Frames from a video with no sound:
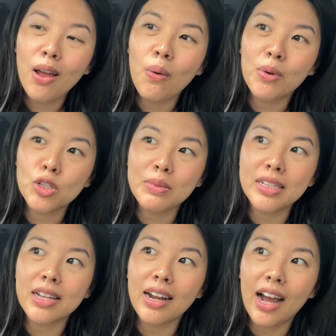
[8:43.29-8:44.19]
which
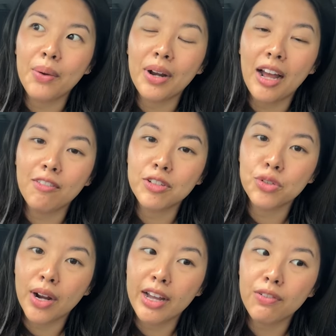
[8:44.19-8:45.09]
means that I would have to
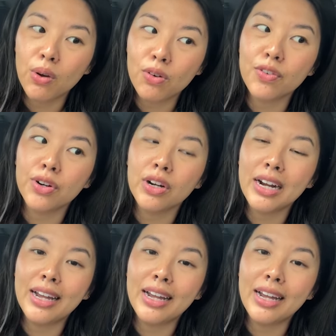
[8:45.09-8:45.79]
drive over